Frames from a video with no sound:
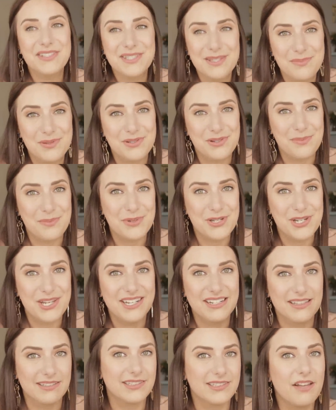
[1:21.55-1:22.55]

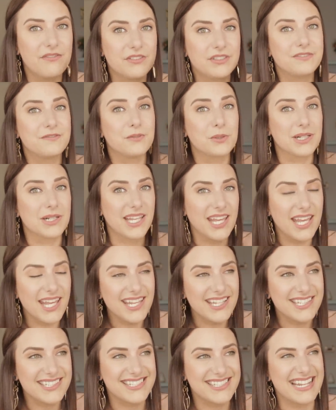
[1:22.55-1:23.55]
subscription level for
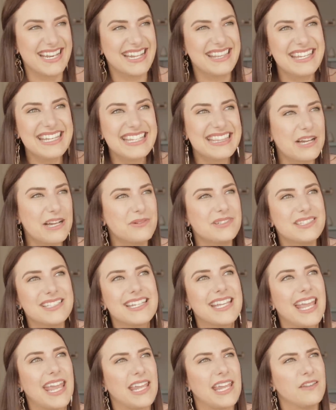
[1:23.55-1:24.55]
kids and I think that one's
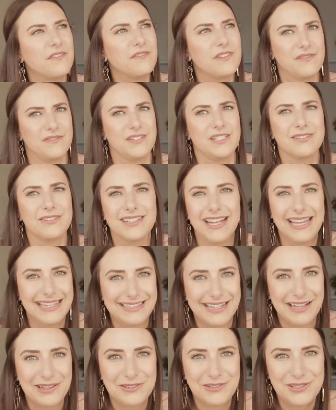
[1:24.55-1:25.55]
like $8.50 or
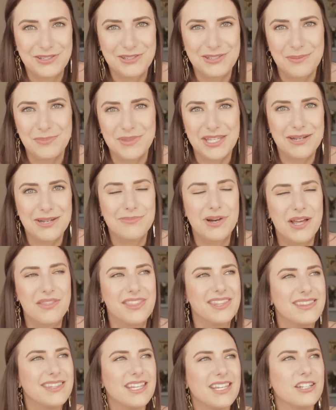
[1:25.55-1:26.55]
$9 or something a month
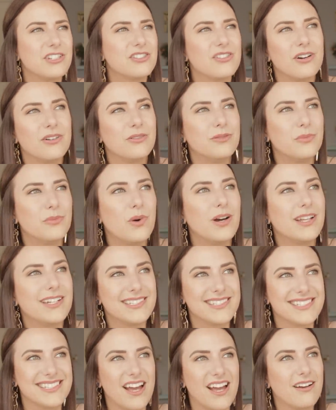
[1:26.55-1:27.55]
and the adult
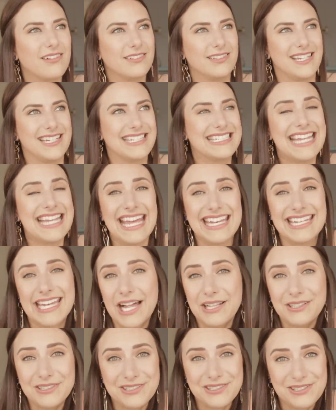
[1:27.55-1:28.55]
ones are like
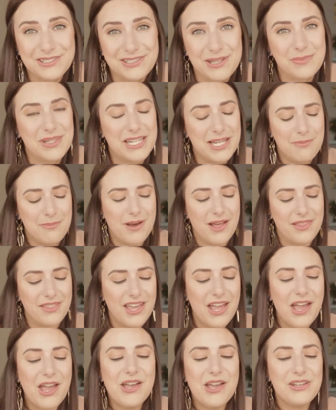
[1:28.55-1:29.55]
$10 or something a month.
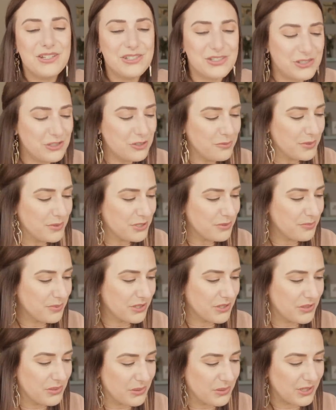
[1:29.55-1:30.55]
Super
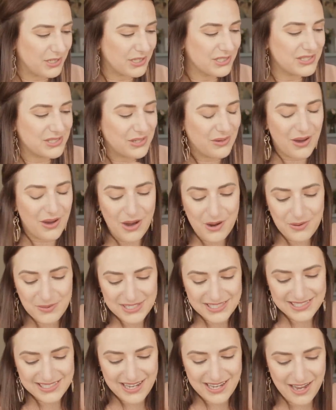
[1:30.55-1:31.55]
duper cool. So
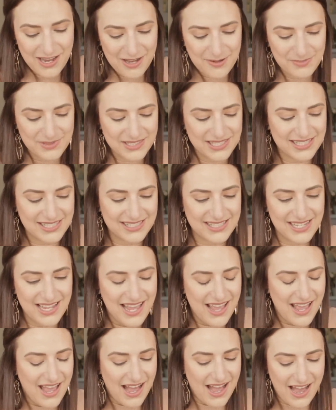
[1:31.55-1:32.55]
always comes
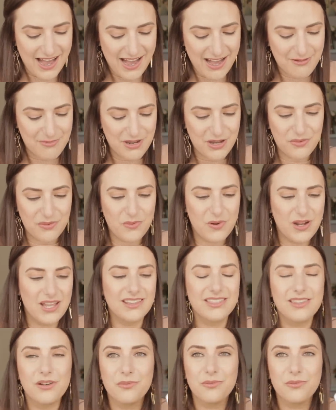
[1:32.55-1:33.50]
um, with